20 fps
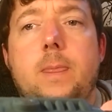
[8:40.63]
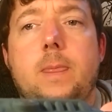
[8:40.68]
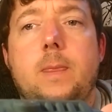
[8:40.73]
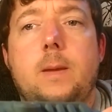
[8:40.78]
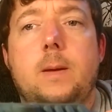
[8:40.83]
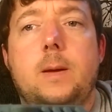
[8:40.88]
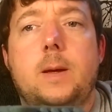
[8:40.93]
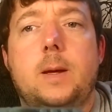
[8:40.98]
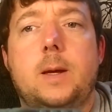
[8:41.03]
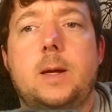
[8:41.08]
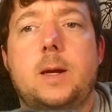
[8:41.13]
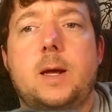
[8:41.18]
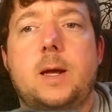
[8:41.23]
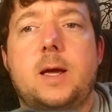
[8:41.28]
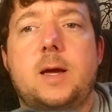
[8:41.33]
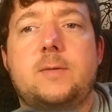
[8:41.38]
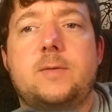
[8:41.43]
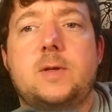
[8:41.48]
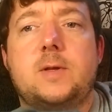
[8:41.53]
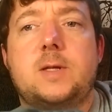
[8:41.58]
and I have
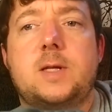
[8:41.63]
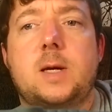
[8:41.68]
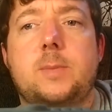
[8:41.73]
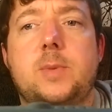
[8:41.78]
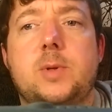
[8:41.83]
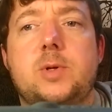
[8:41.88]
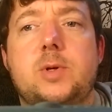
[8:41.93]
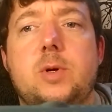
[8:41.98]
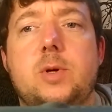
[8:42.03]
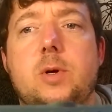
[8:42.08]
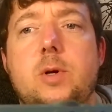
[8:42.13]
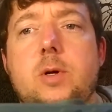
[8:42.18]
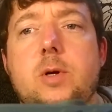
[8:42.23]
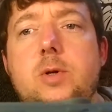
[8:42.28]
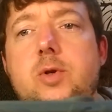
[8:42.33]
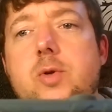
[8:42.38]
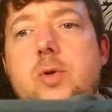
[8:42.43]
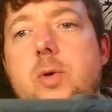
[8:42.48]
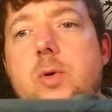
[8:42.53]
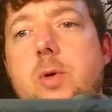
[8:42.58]
the temperature
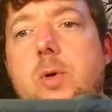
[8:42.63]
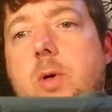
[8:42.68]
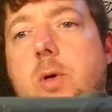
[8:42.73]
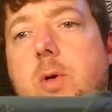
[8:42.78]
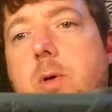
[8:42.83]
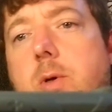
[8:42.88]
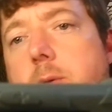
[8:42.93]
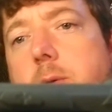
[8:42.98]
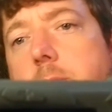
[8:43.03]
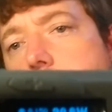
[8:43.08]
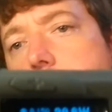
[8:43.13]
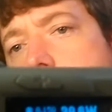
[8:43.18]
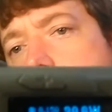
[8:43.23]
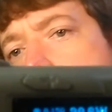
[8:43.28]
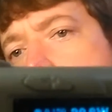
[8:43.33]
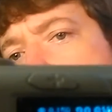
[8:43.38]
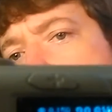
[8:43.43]
control, or